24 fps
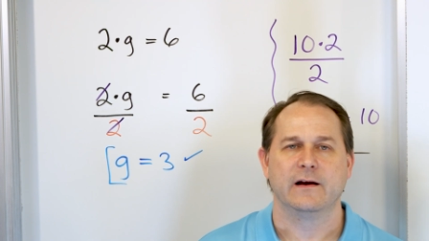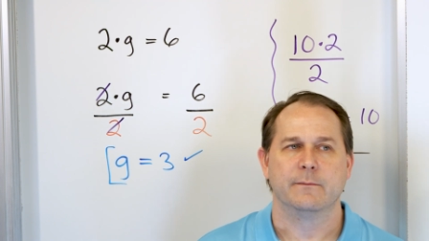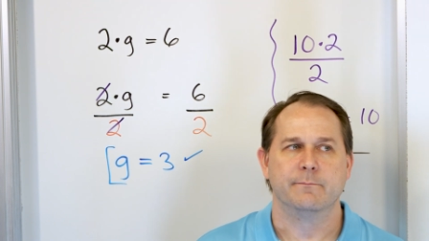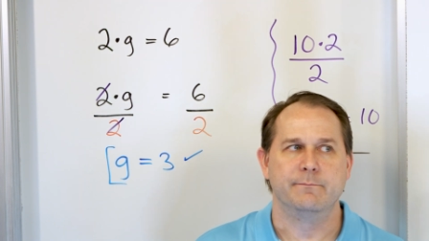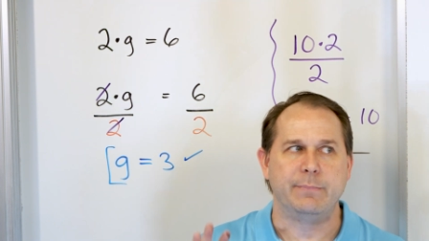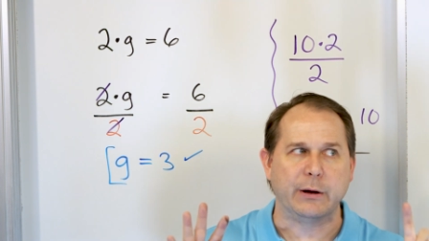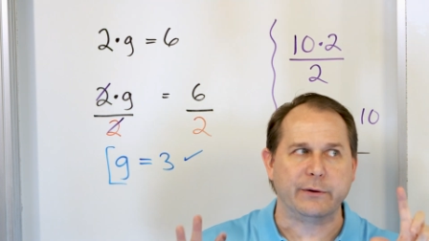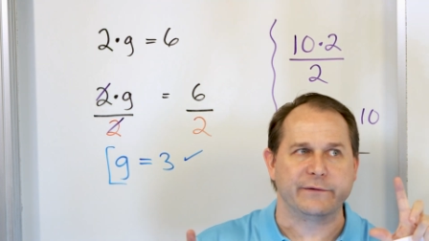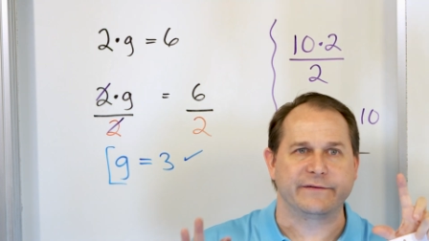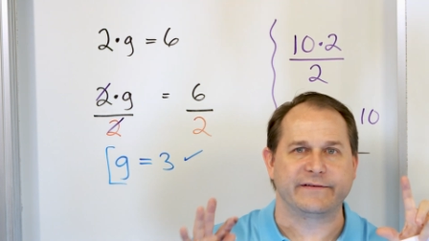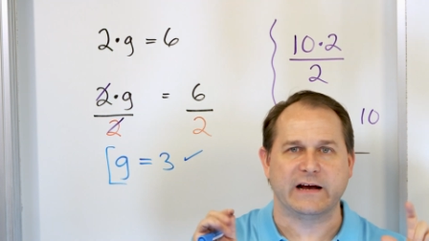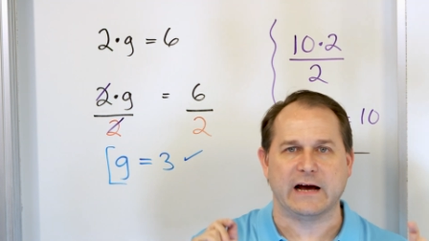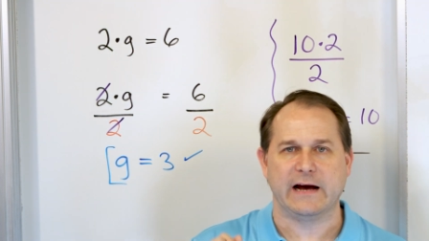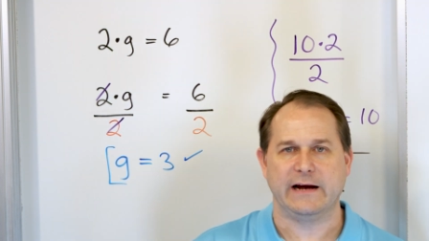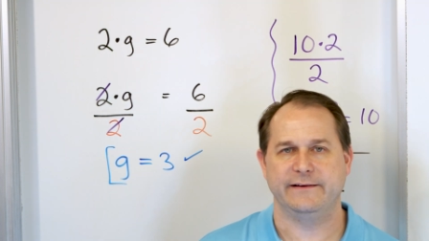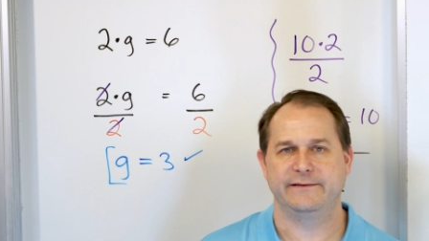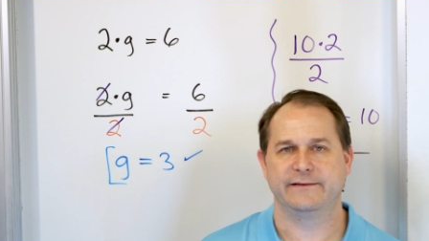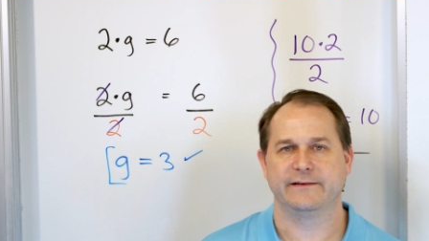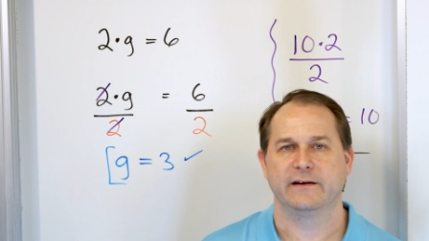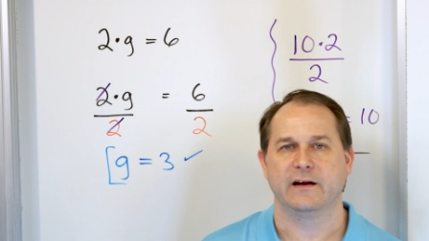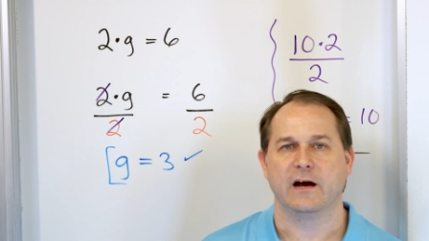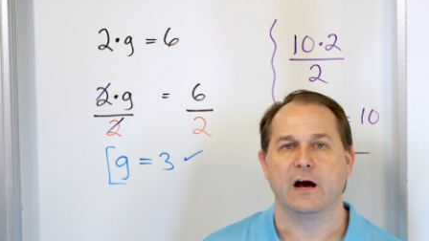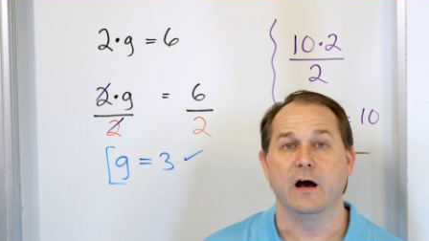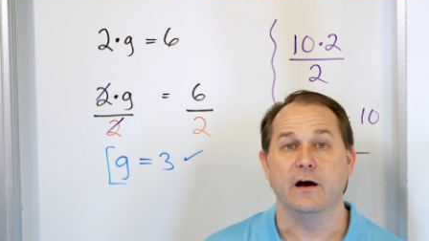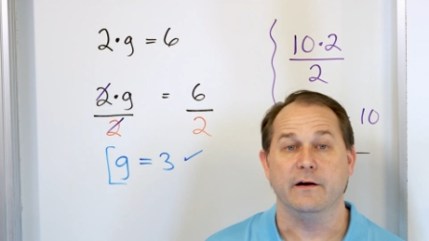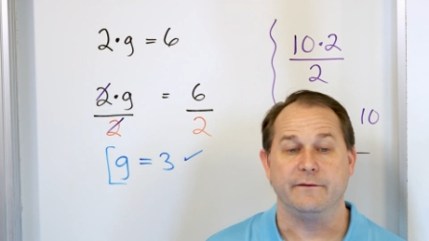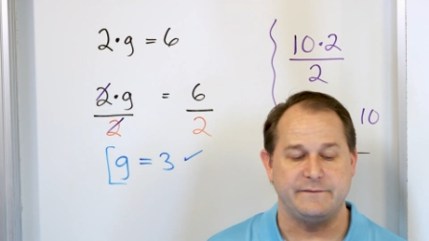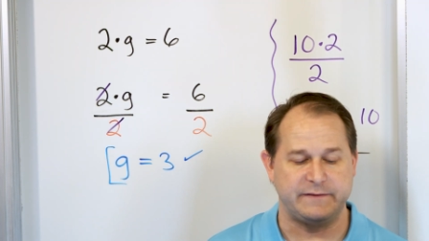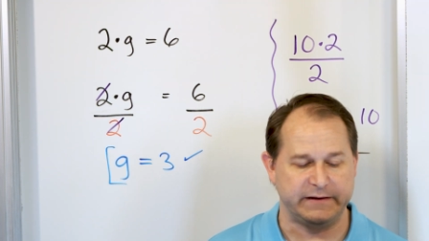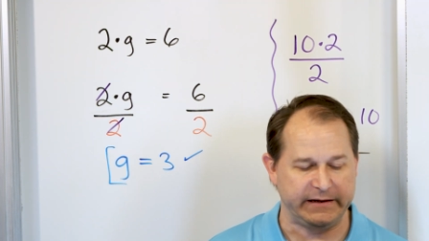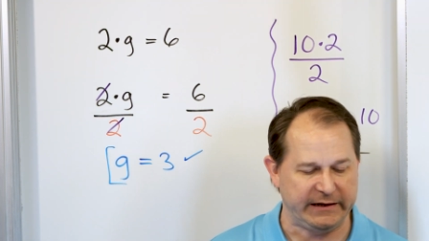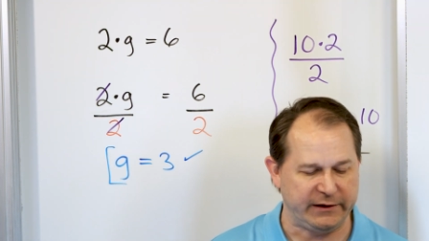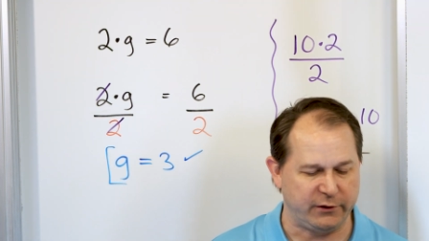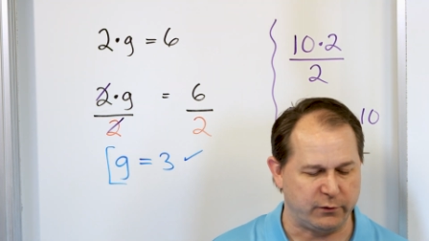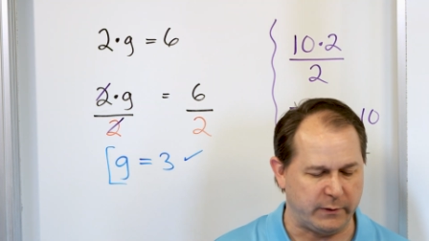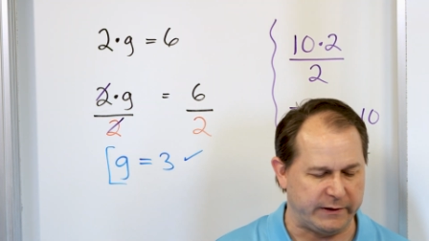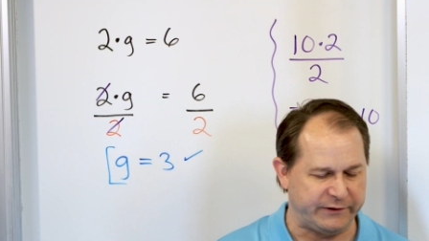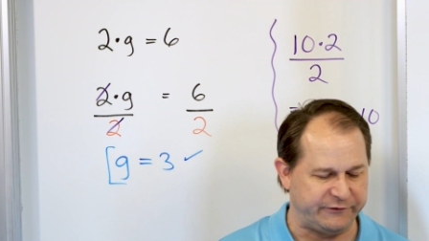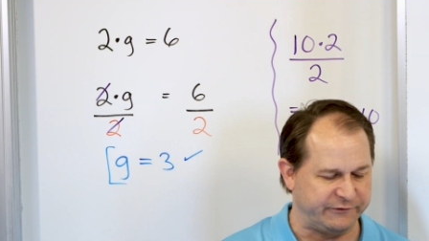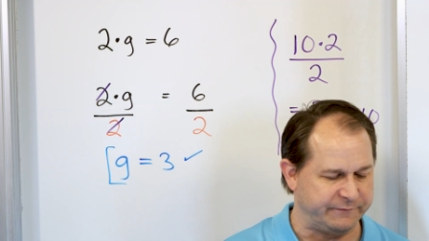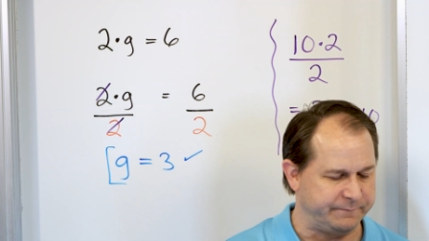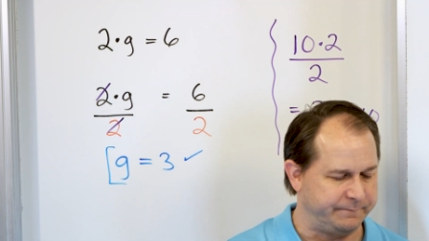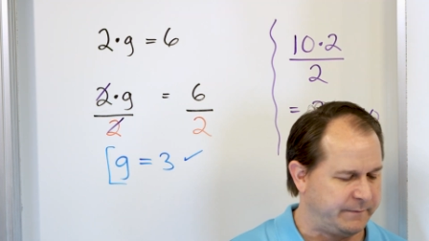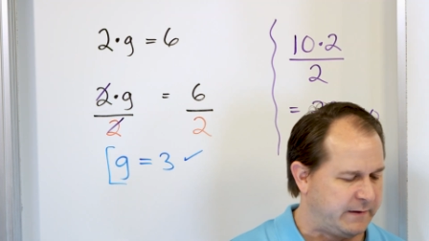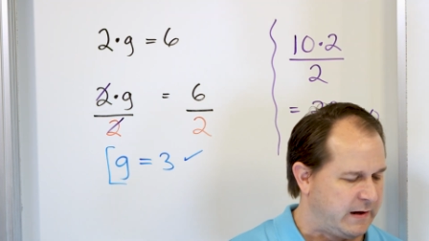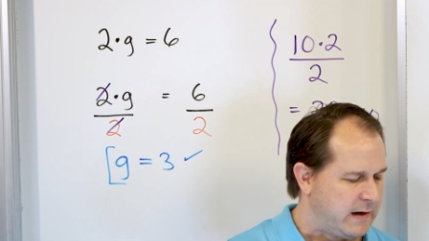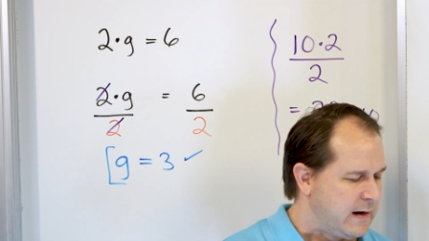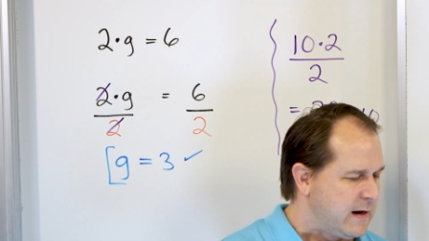both sides of the
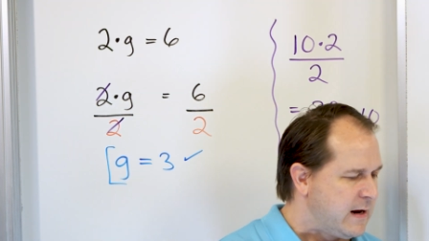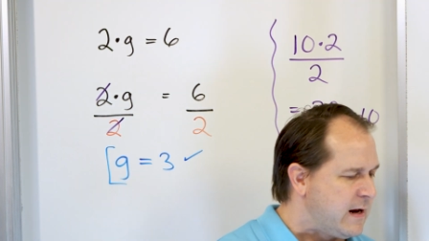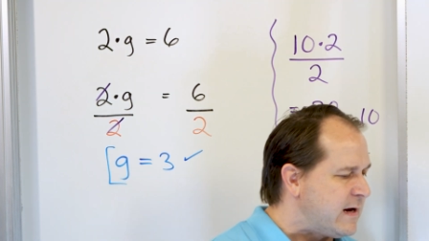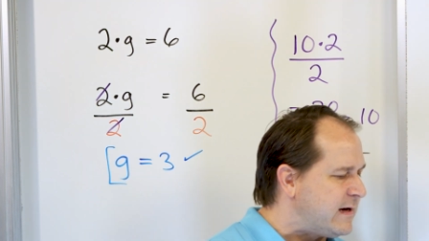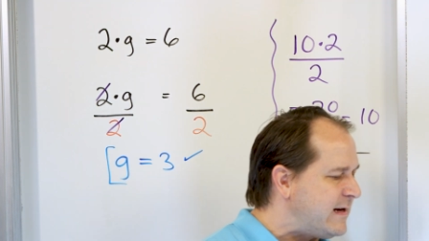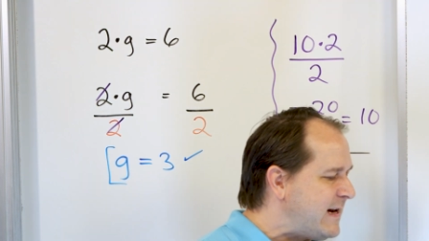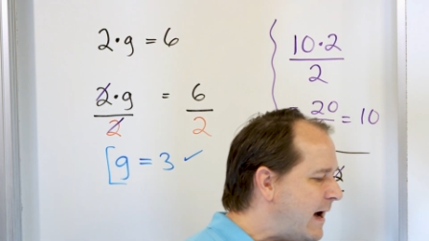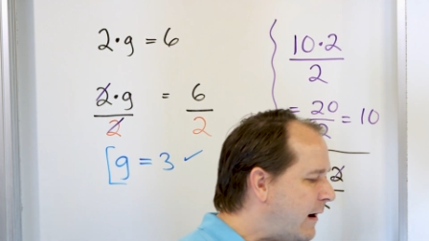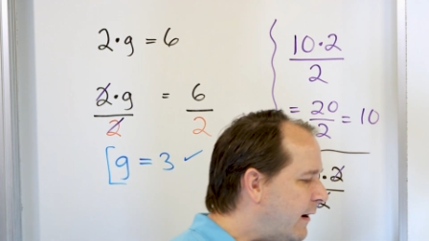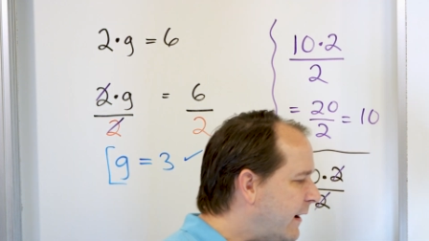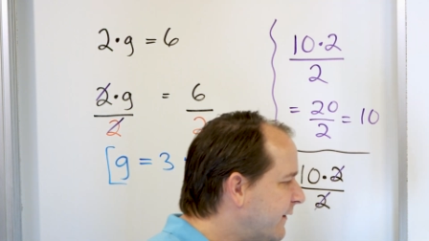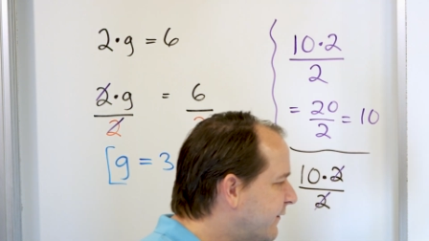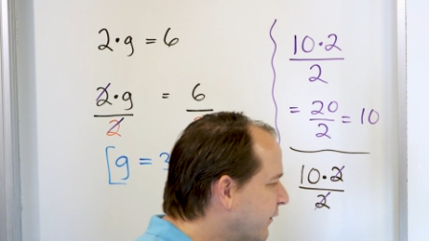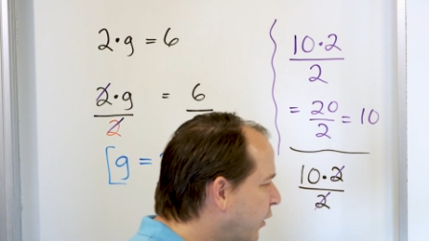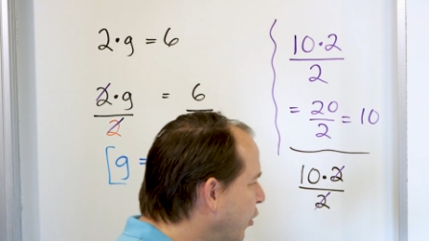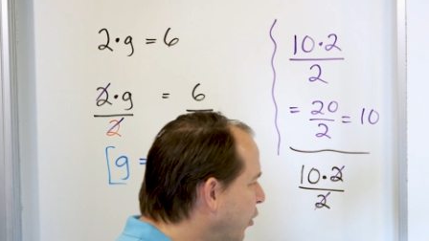equation. Now, as